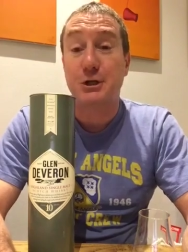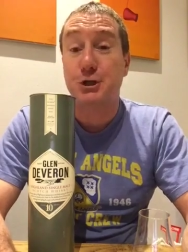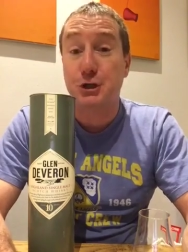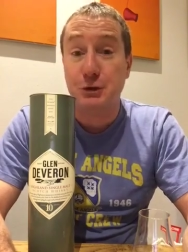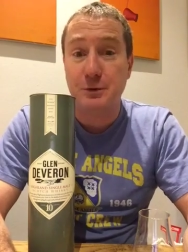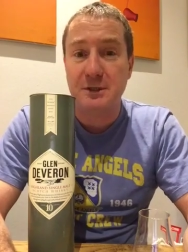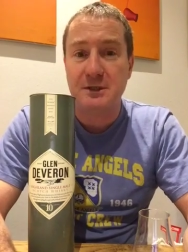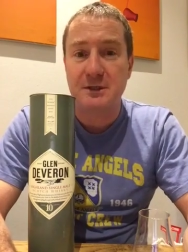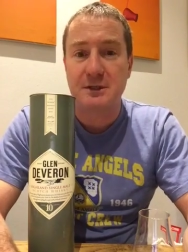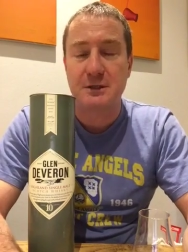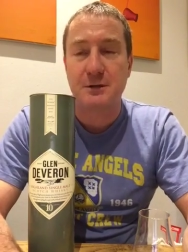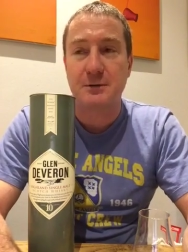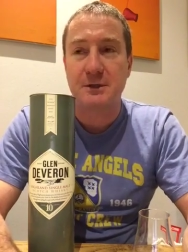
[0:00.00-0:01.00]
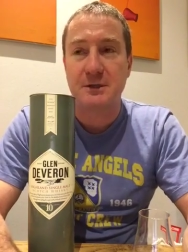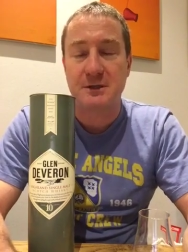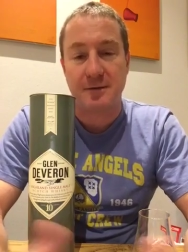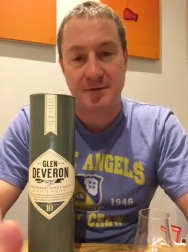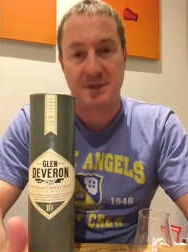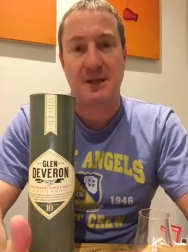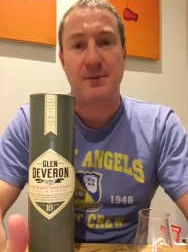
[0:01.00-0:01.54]
are Dewar's. Dewar's
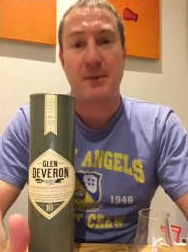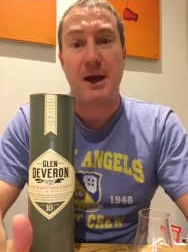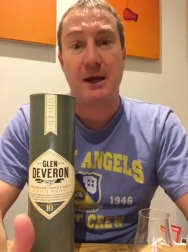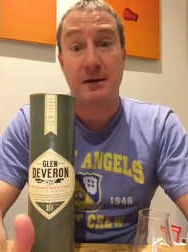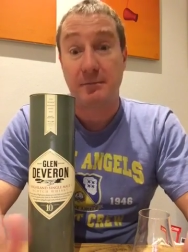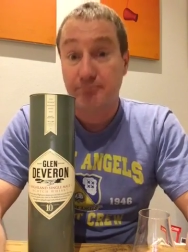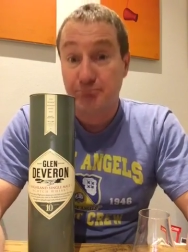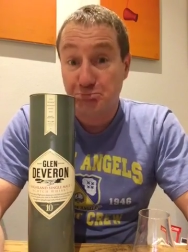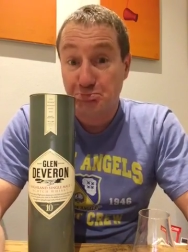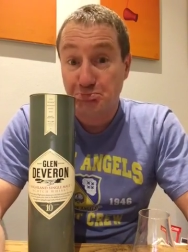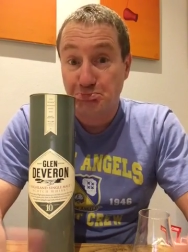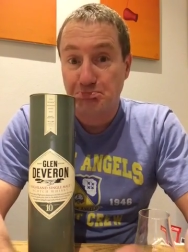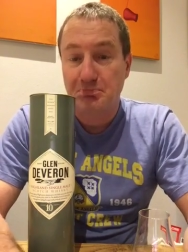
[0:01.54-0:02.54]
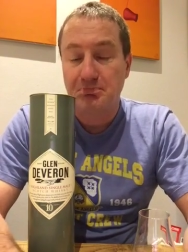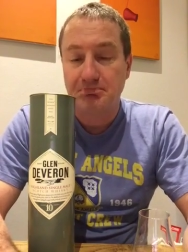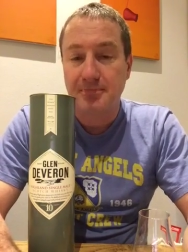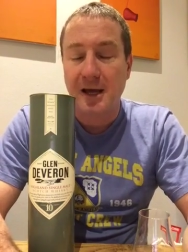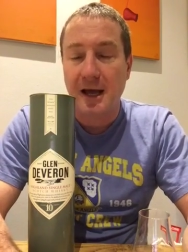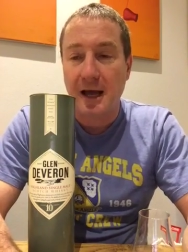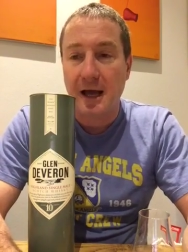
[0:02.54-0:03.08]
obviously make
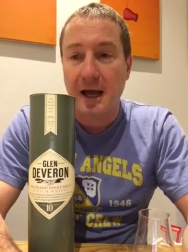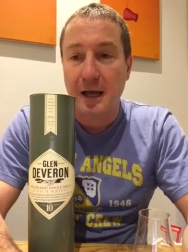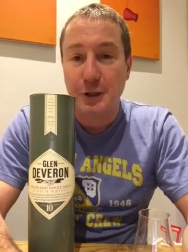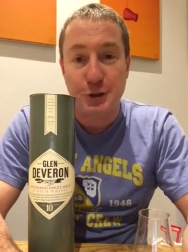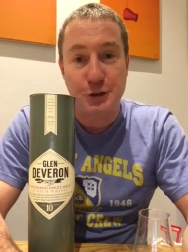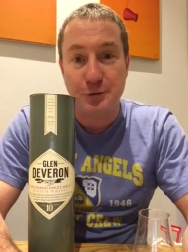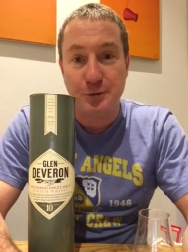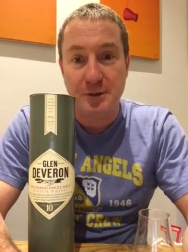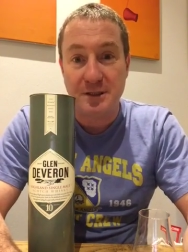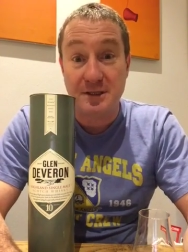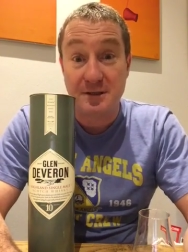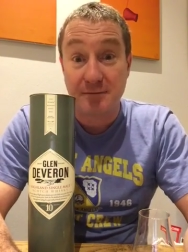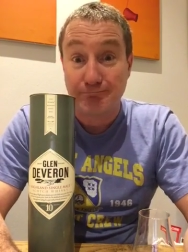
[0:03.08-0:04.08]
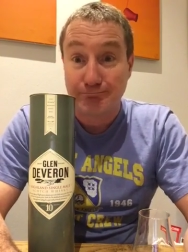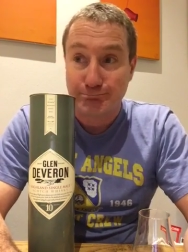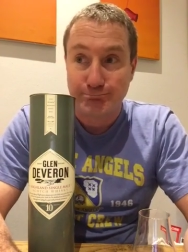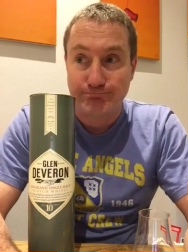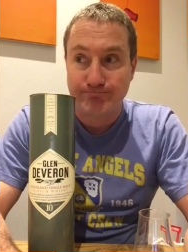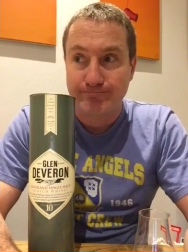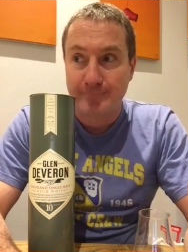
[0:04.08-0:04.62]
Dewar's
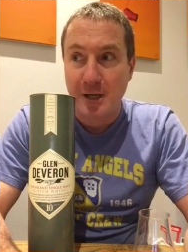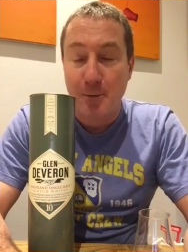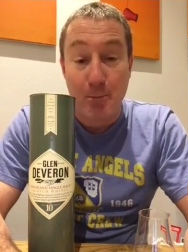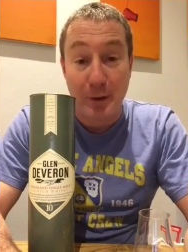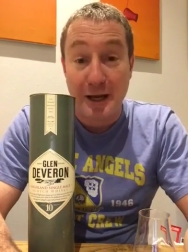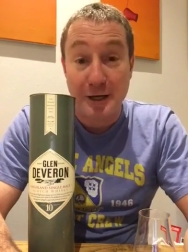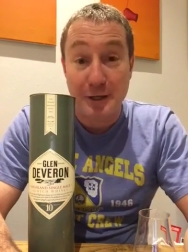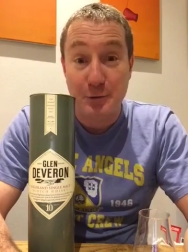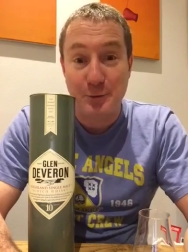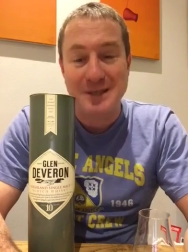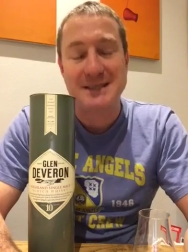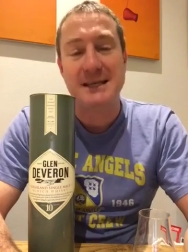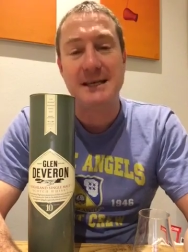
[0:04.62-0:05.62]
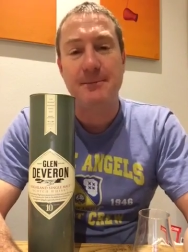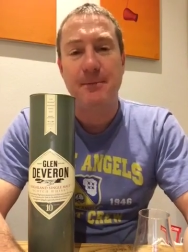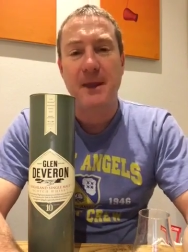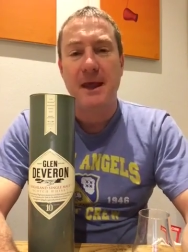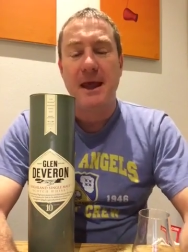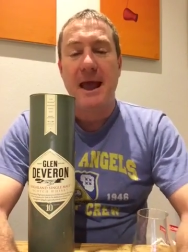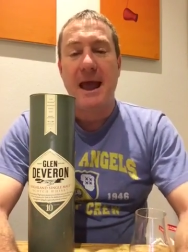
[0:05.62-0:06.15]
blended whiskey,
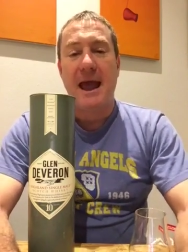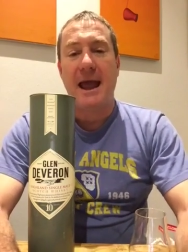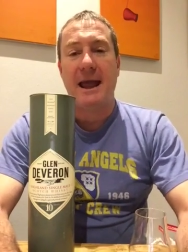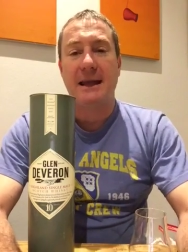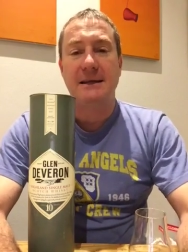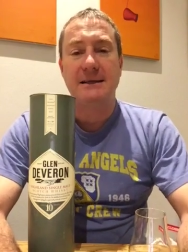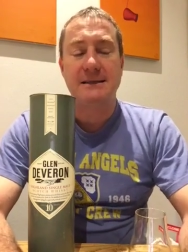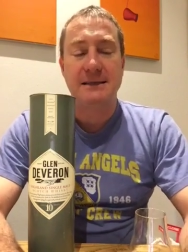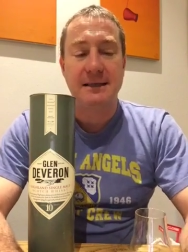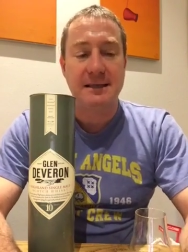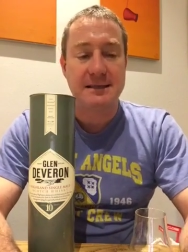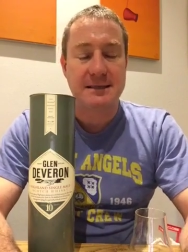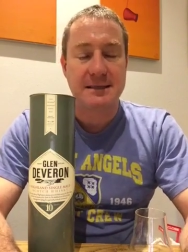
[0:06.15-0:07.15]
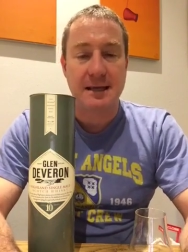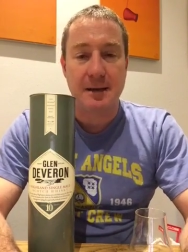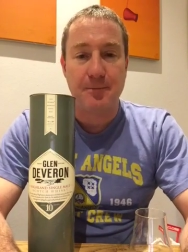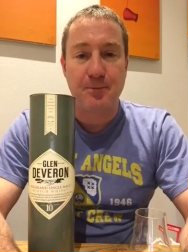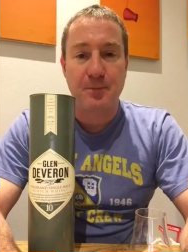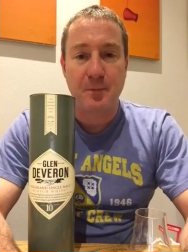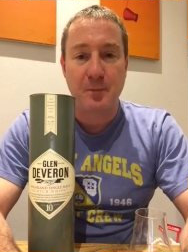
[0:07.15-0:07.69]
and it's
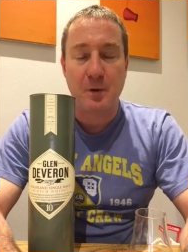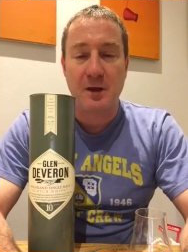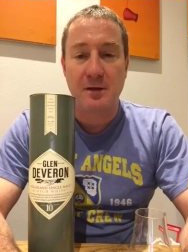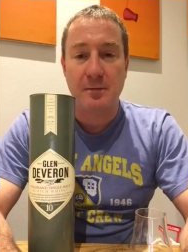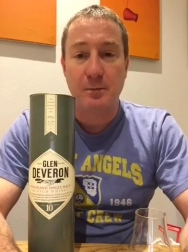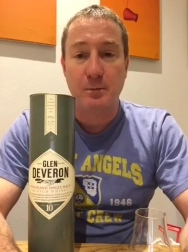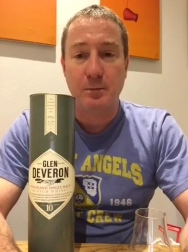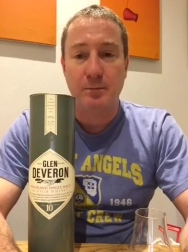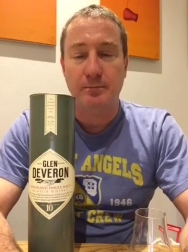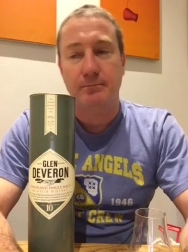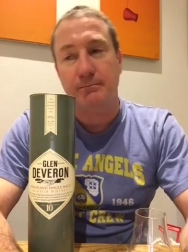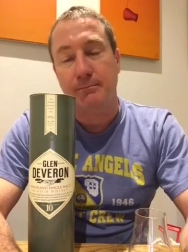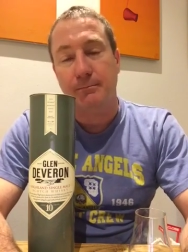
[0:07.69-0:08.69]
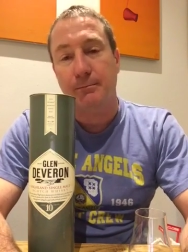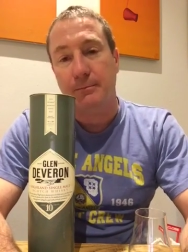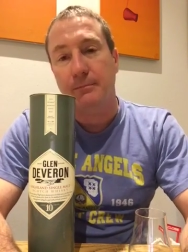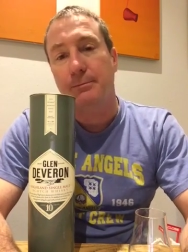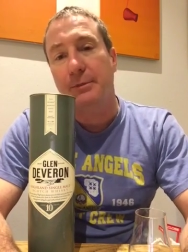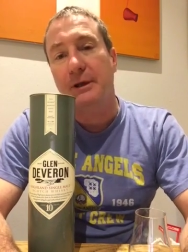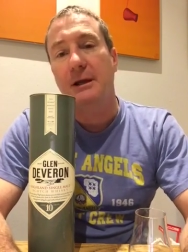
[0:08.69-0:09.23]
one of the
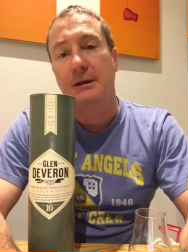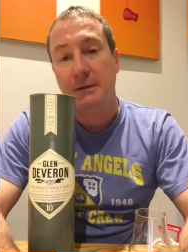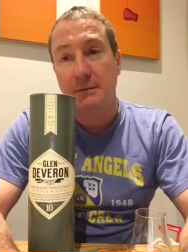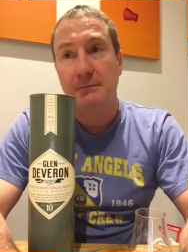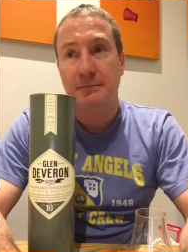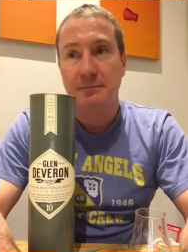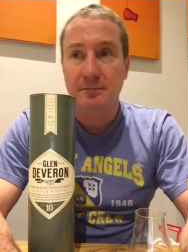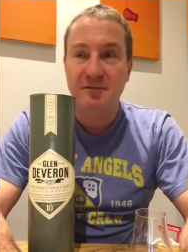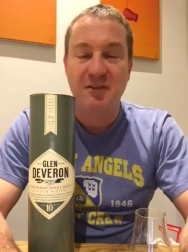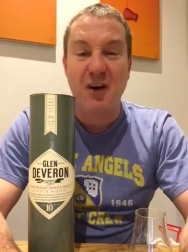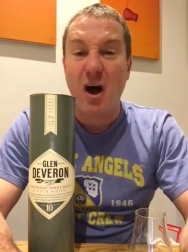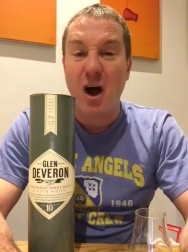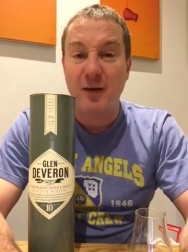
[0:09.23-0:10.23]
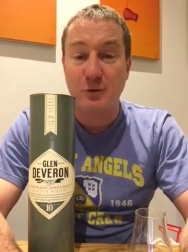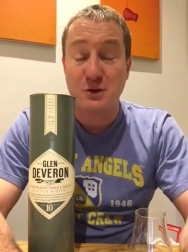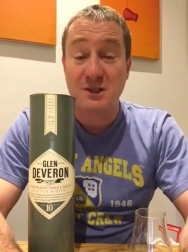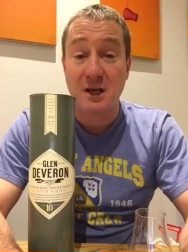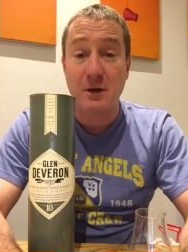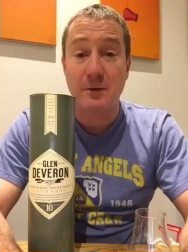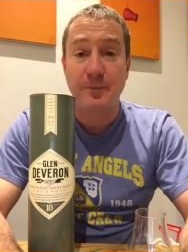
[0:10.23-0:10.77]
big 5 or
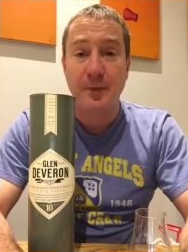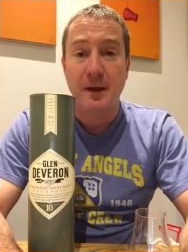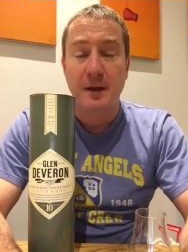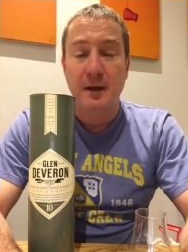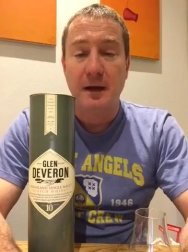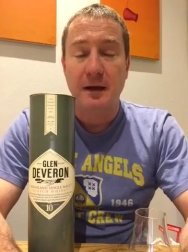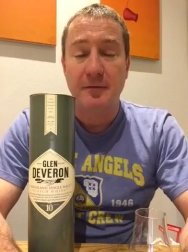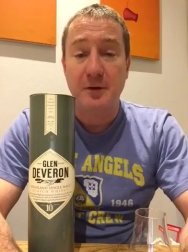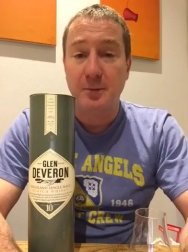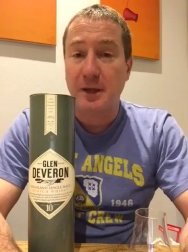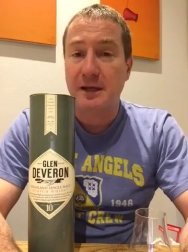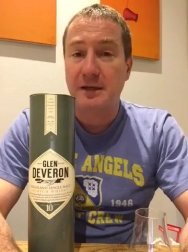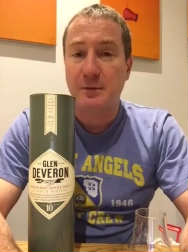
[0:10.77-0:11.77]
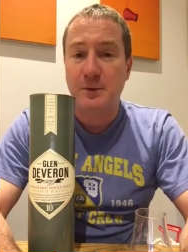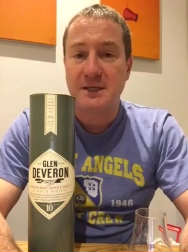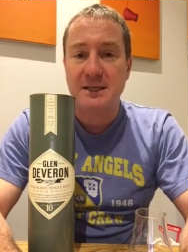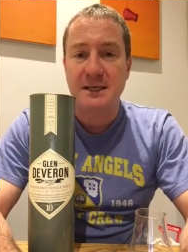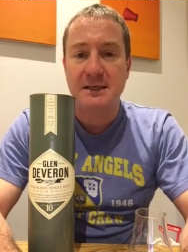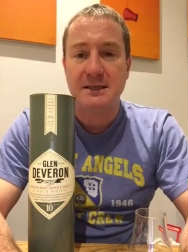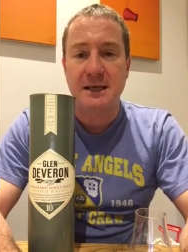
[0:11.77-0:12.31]
so of the blended
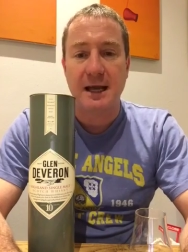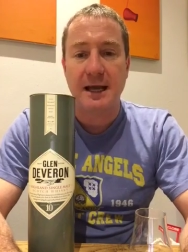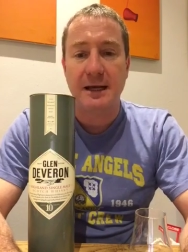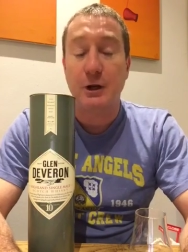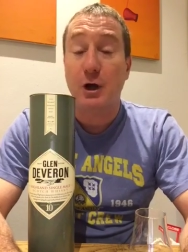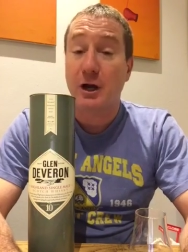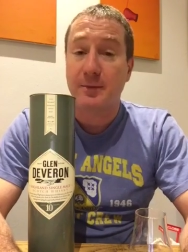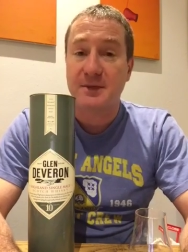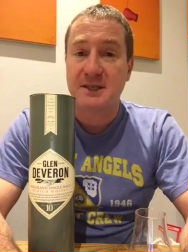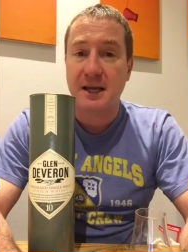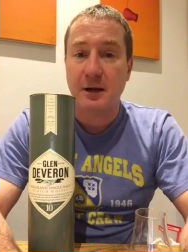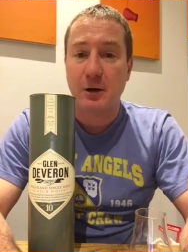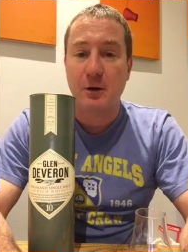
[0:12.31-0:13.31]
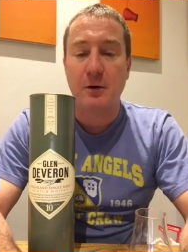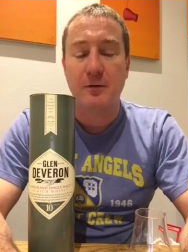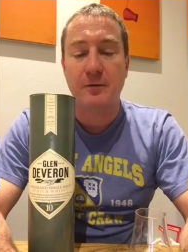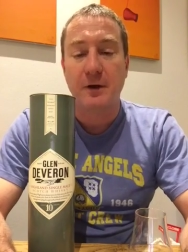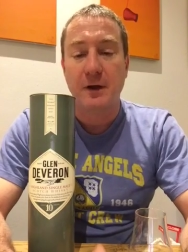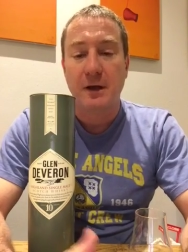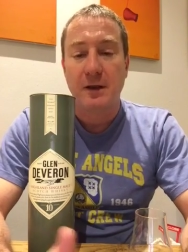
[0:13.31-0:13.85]
whiskies, and 90%
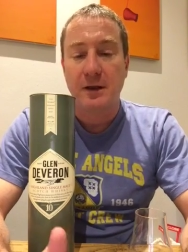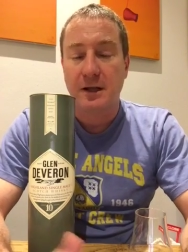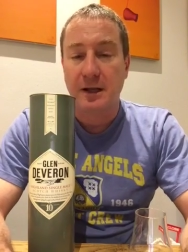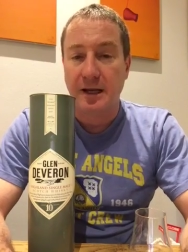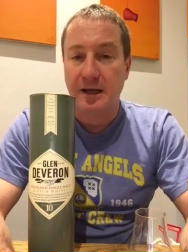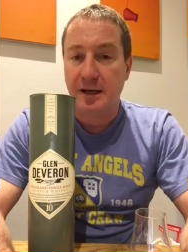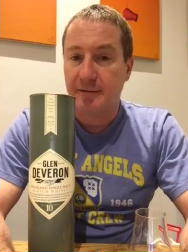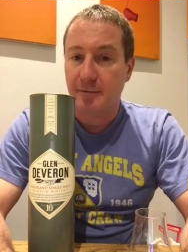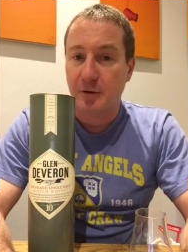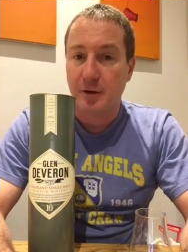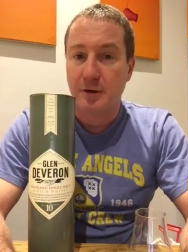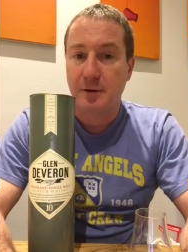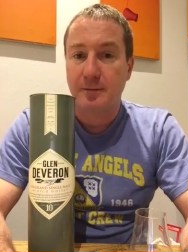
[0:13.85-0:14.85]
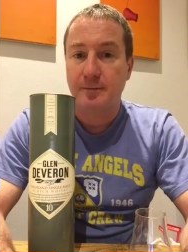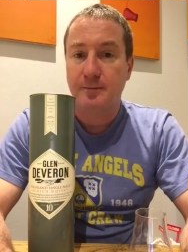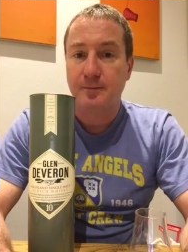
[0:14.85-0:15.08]
of the Glendeveron